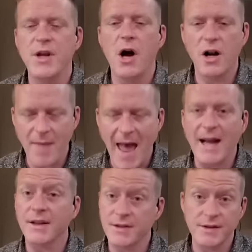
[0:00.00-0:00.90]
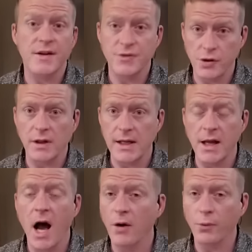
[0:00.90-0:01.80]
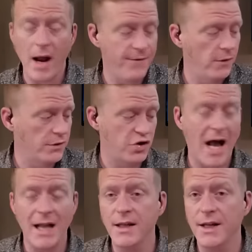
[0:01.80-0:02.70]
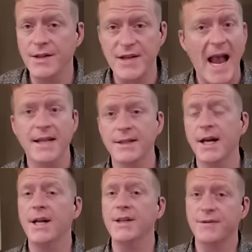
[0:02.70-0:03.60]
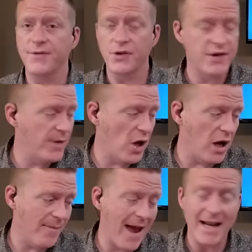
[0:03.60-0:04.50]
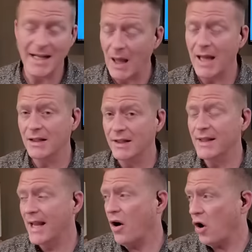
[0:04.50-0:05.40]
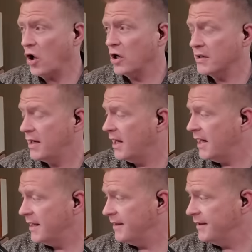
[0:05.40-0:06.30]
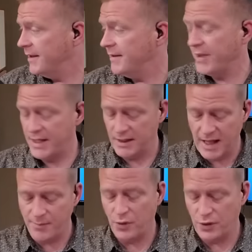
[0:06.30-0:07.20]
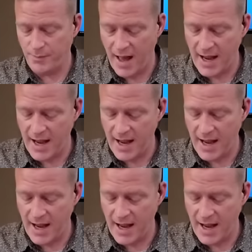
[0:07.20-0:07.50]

semi automatics, essentially. Uh, rifles, shotguns, handguns. If they're semi automatic, likely they are uh, being labeled